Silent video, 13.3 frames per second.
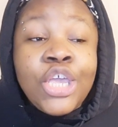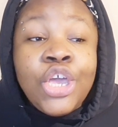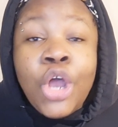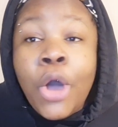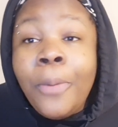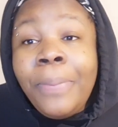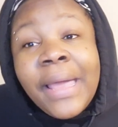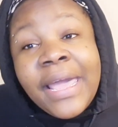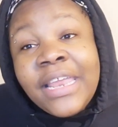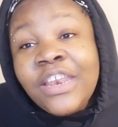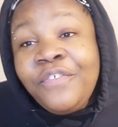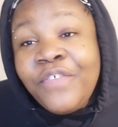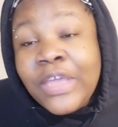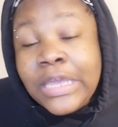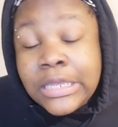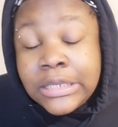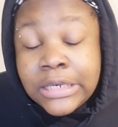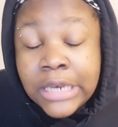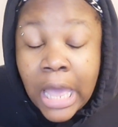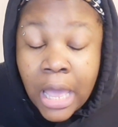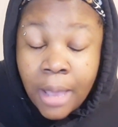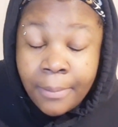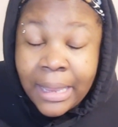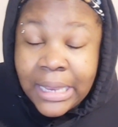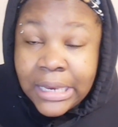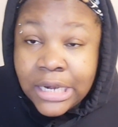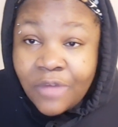You know, playing the field,
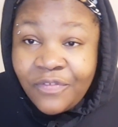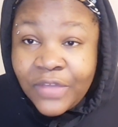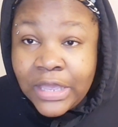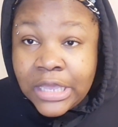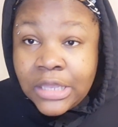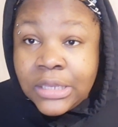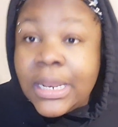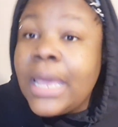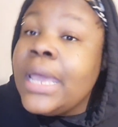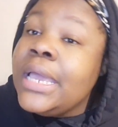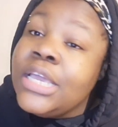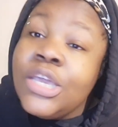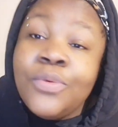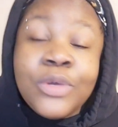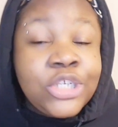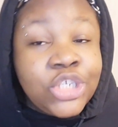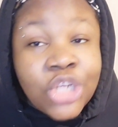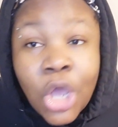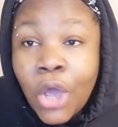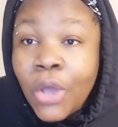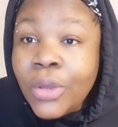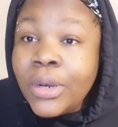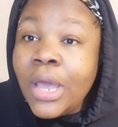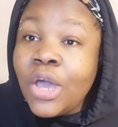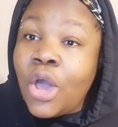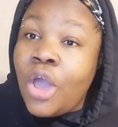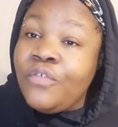playing the field. He was shown
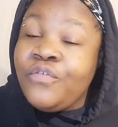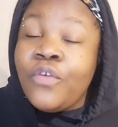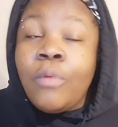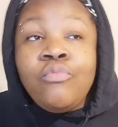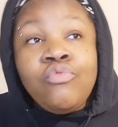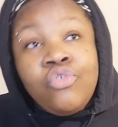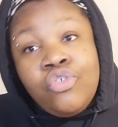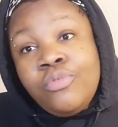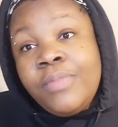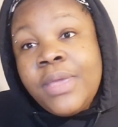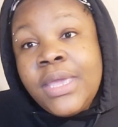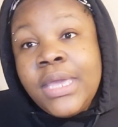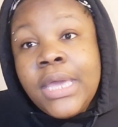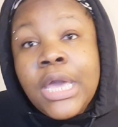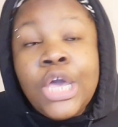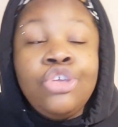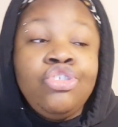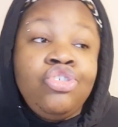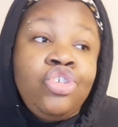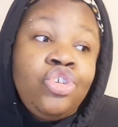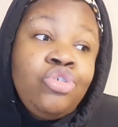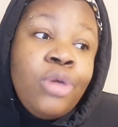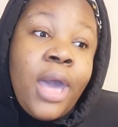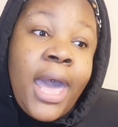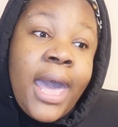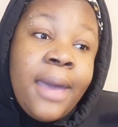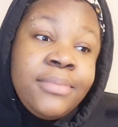going from Ruby to
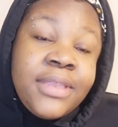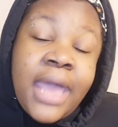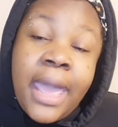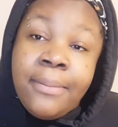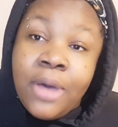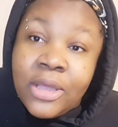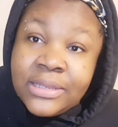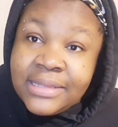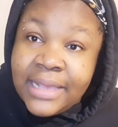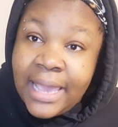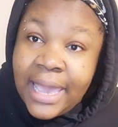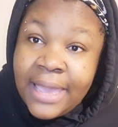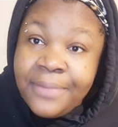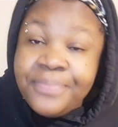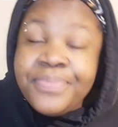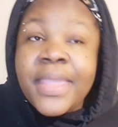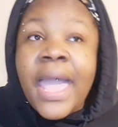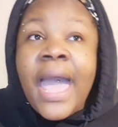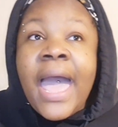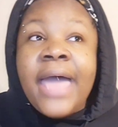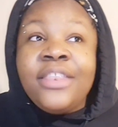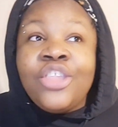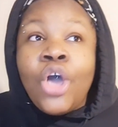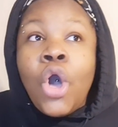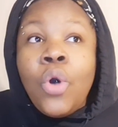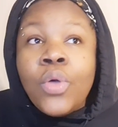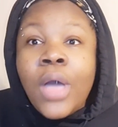Diamante, and
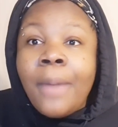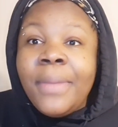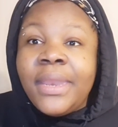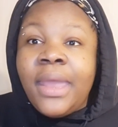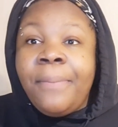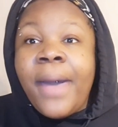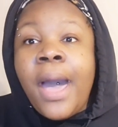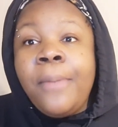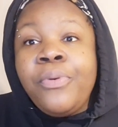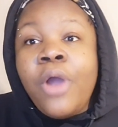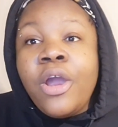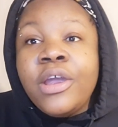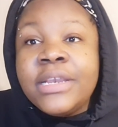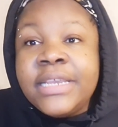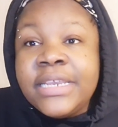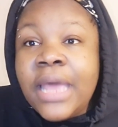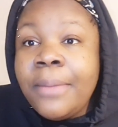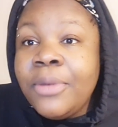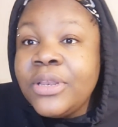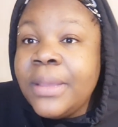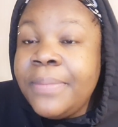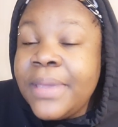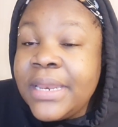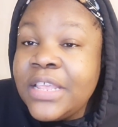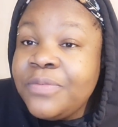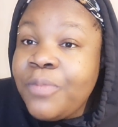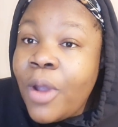the whole comment about priority, Diamante
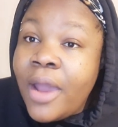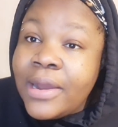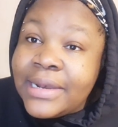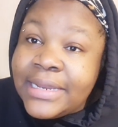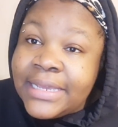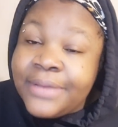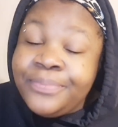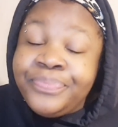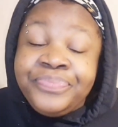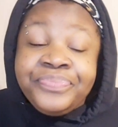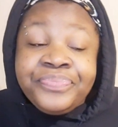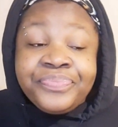being his priority.